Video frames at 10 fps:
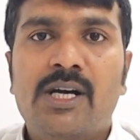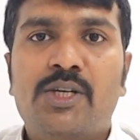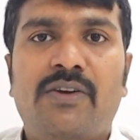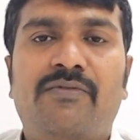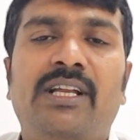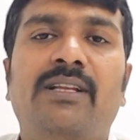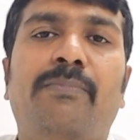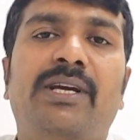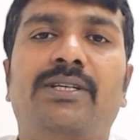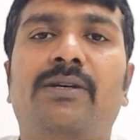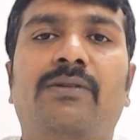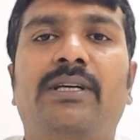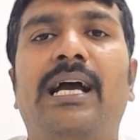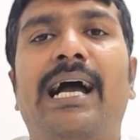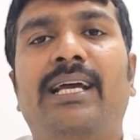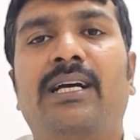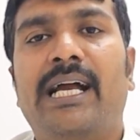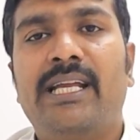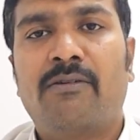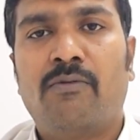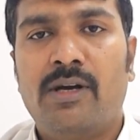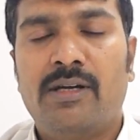shifting the patient to the higher cardiac